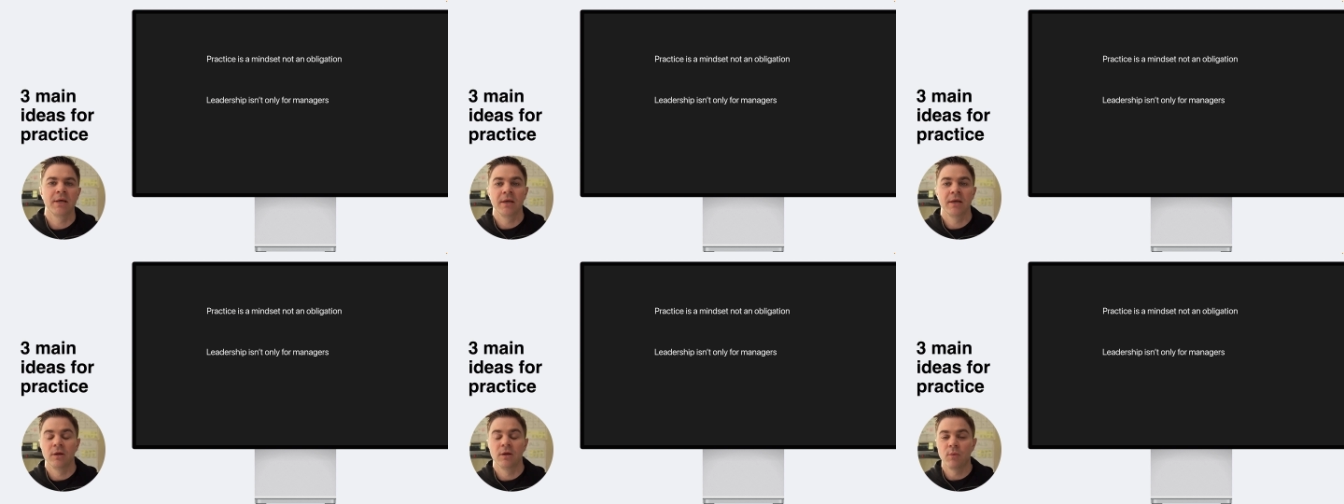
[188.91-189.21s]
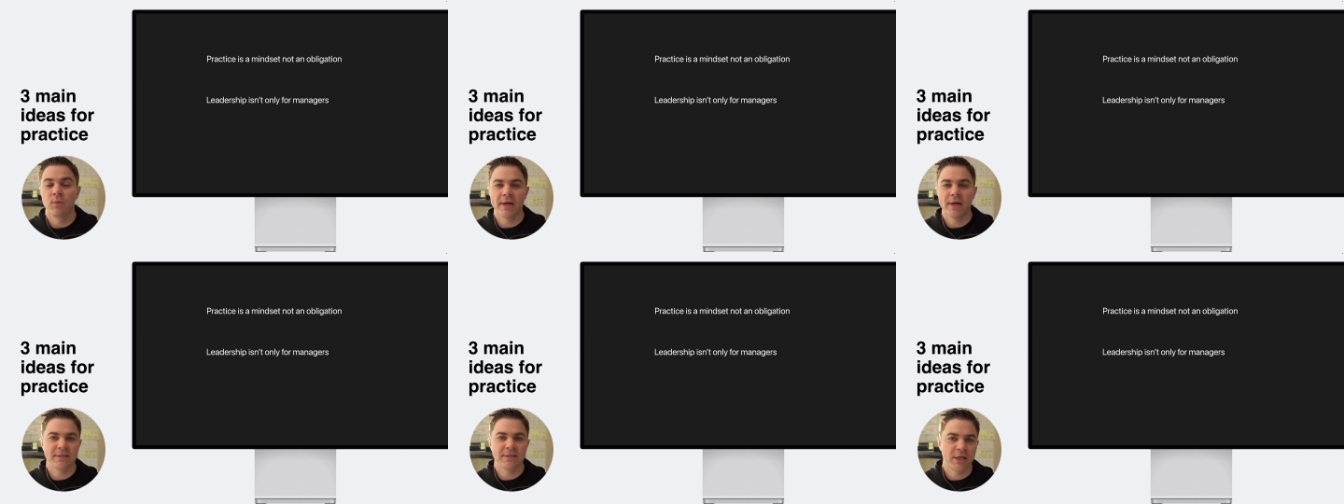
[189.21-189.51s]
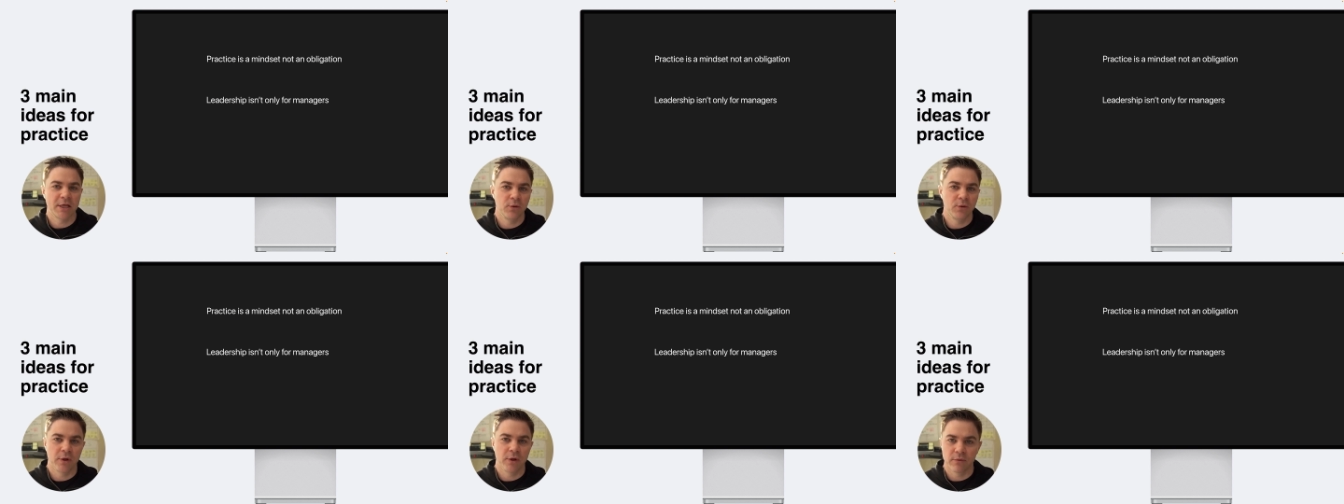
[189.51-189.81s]
the ways that
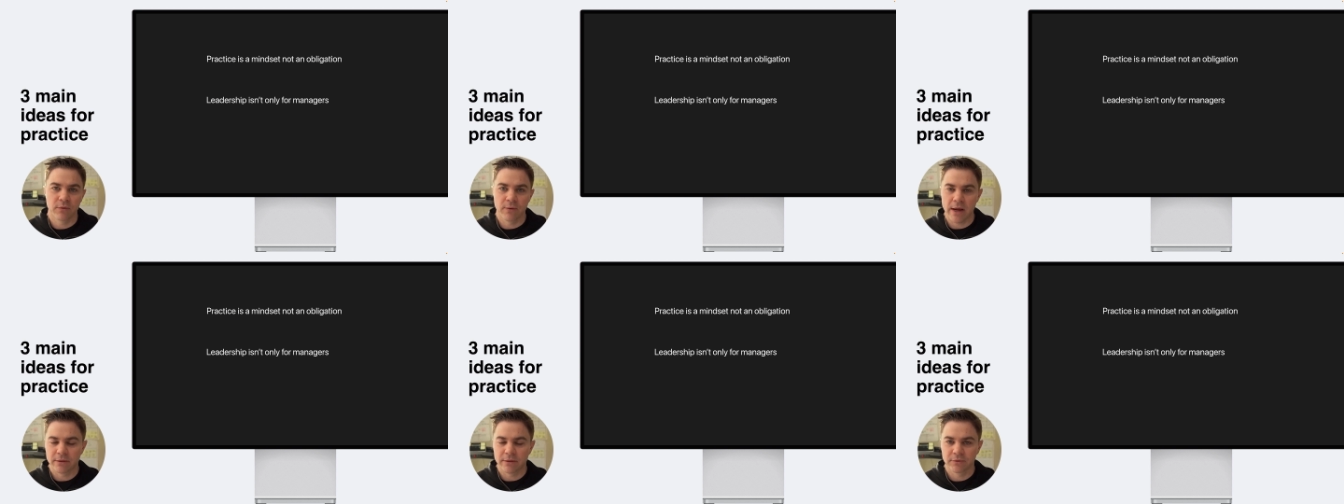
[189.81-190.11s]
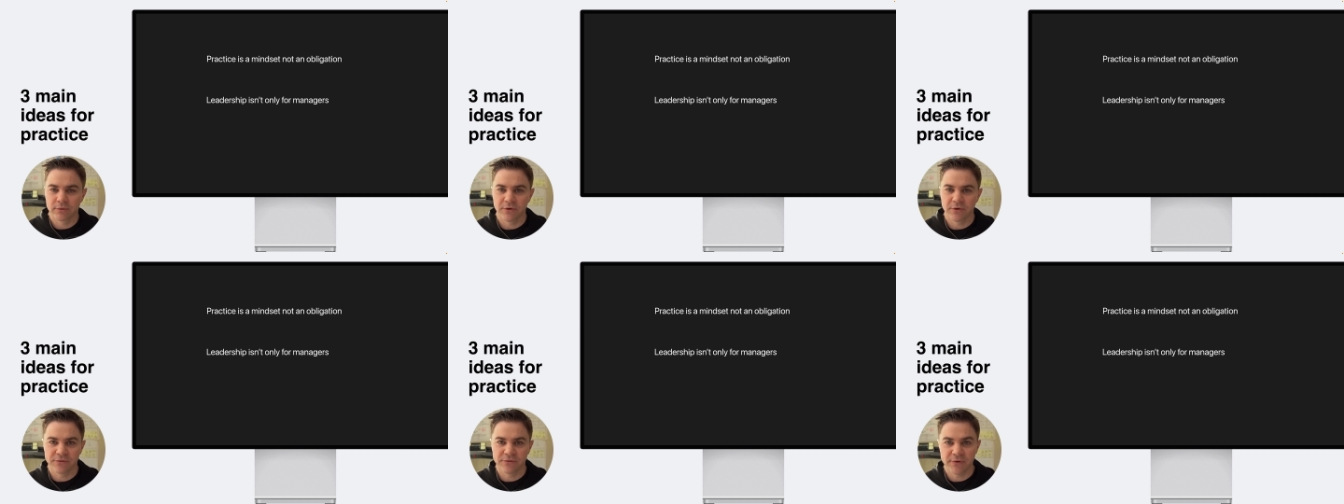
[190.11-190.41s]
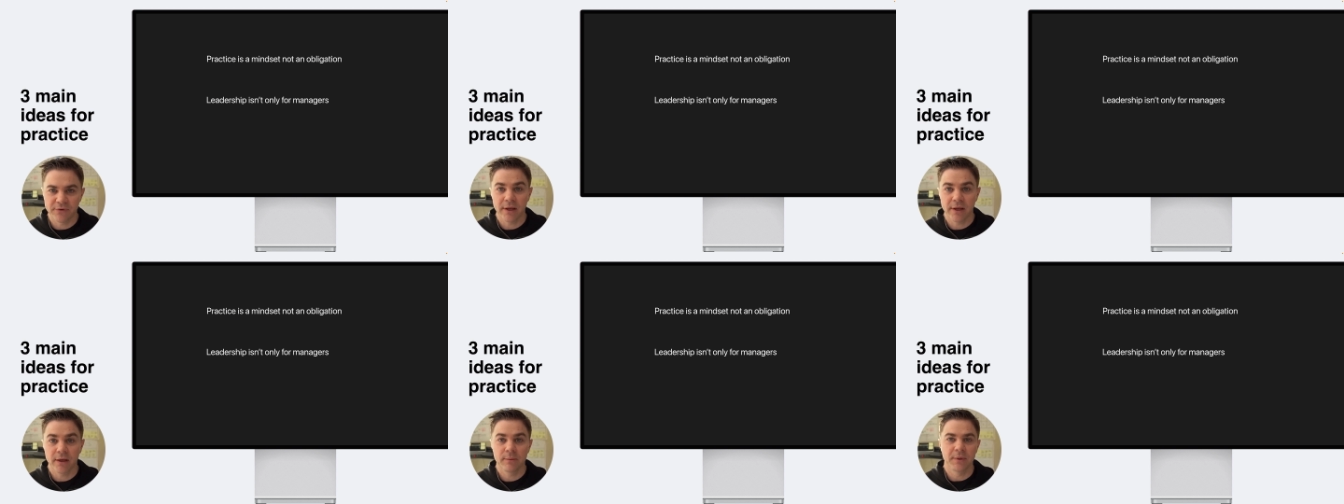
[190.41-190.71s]
you interact with your
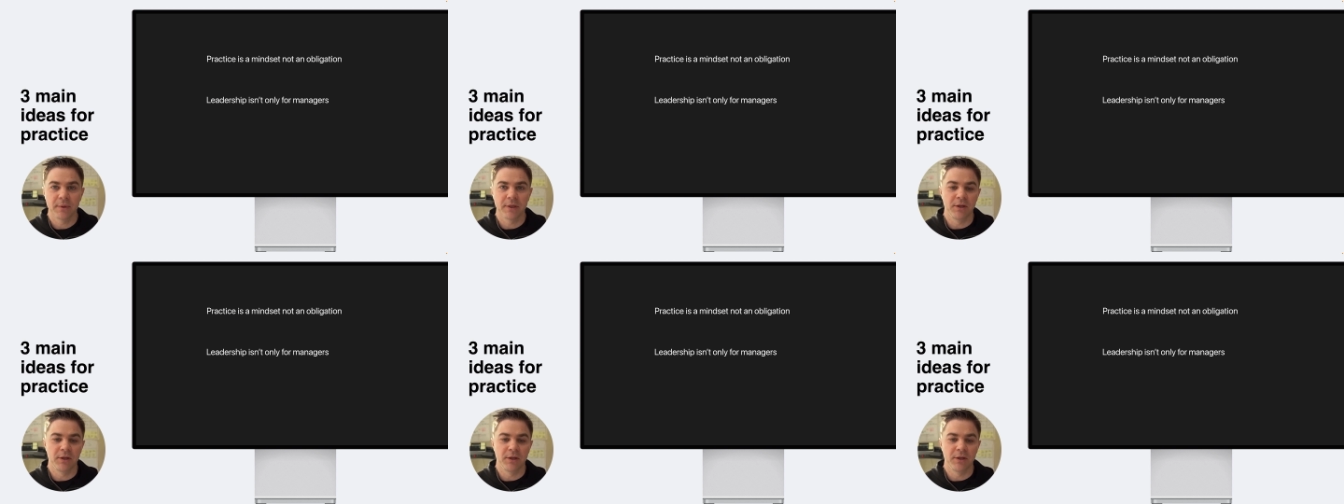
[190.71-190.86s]
family,